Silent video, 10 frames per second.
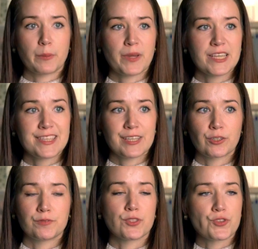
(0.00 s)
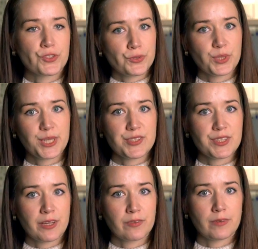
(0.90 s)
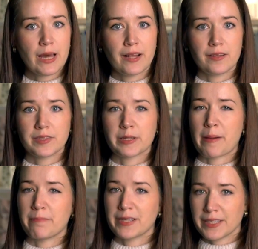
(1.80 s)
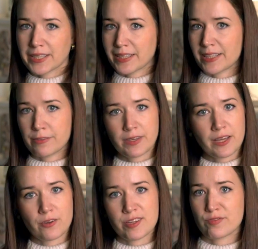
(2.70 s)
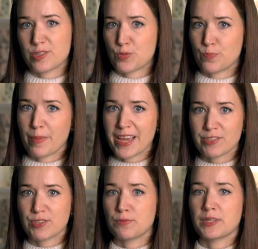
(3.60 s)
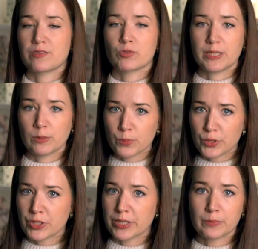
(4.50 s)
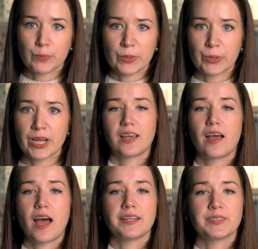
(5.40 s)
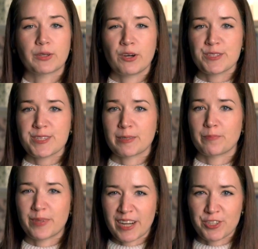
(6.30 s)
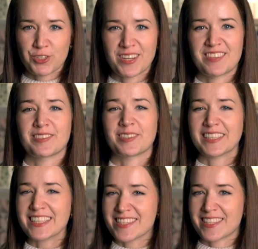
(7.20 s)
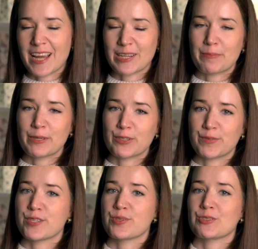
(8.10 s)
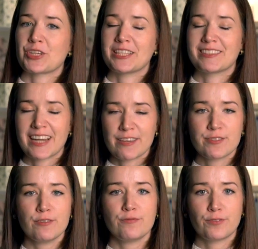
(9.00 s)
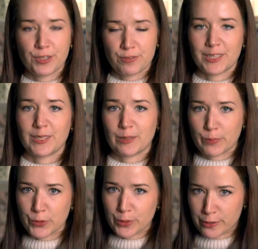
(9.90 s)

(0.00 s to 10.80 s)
pacing of the story is done well, there are many cliffhangers which makes you want to read more and more, and the constant pressure and release dynamic of the story drives you forward in the book